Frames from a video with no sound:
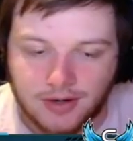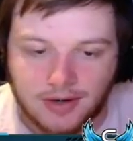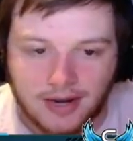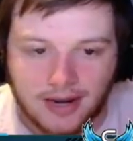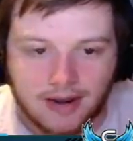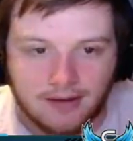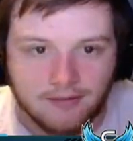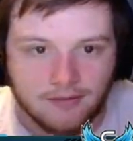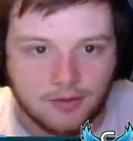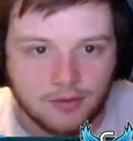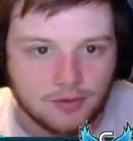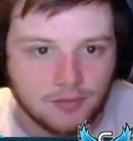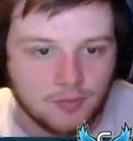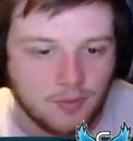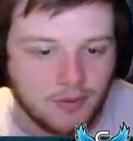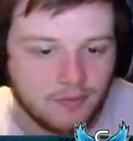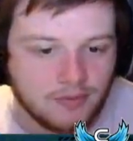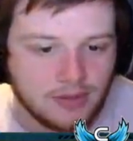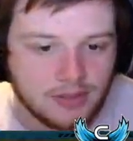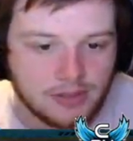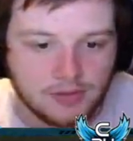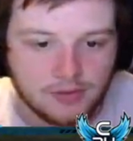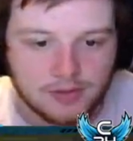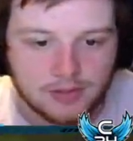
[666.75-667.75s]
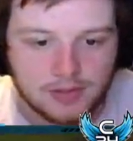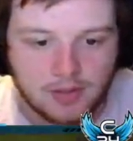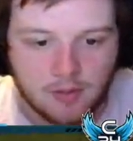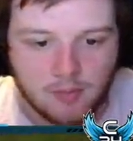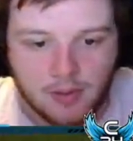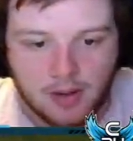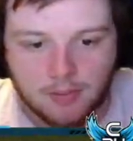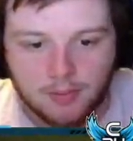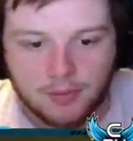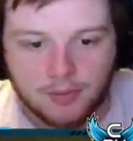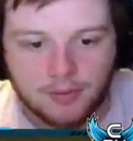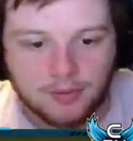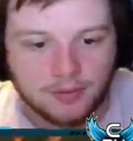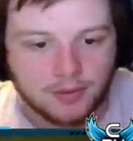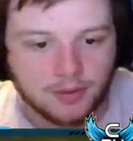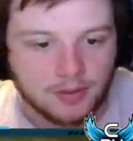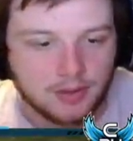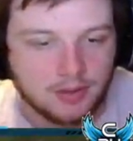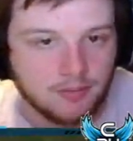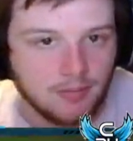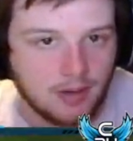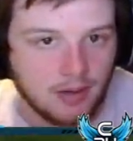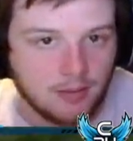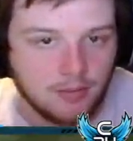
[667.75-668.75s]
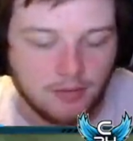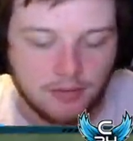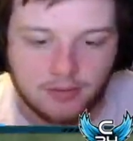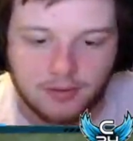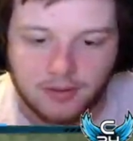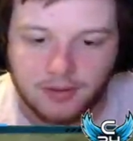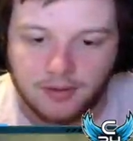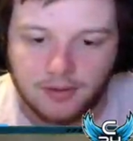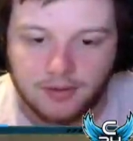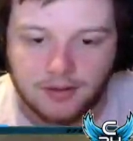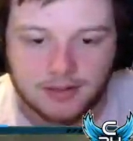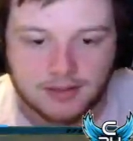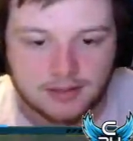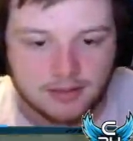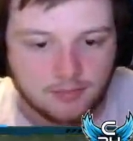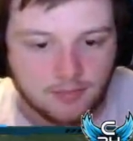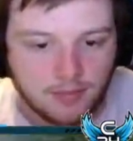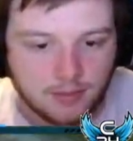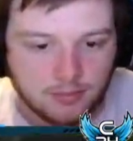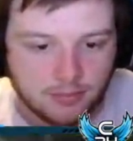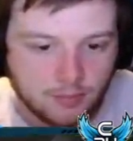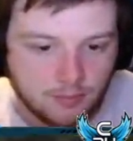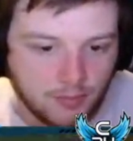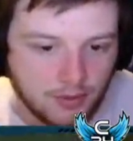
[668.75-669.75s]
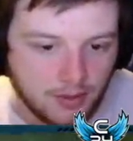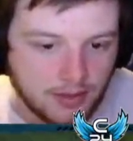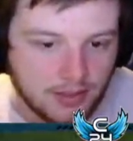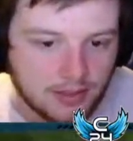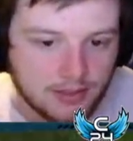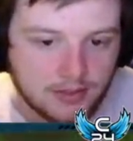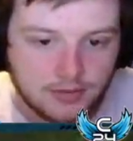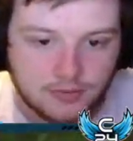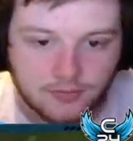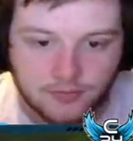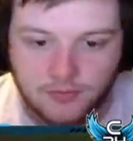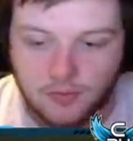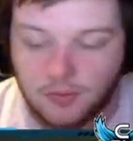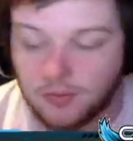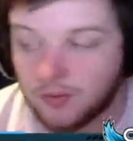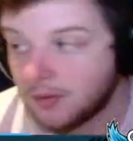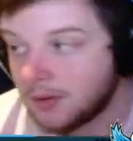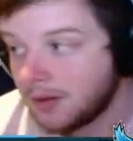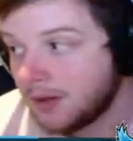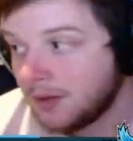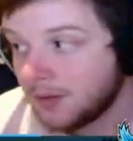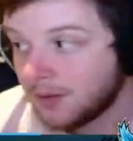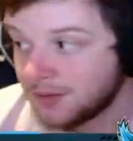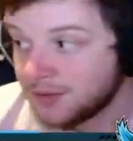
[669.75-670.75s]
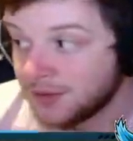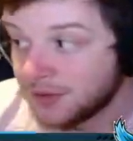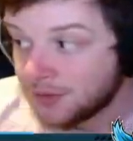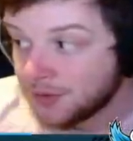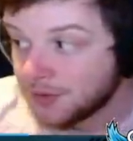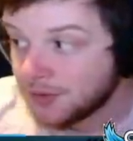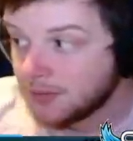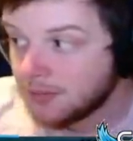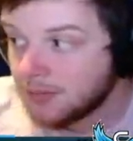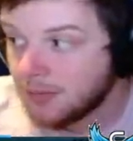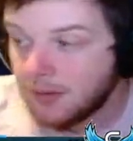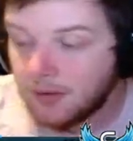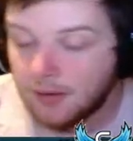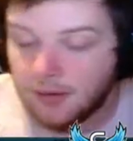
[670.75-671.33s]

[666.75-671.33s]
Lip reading: to have those 1v2s in the bubble, learn the bubble, you know, get some bubble plays for here on YouTube.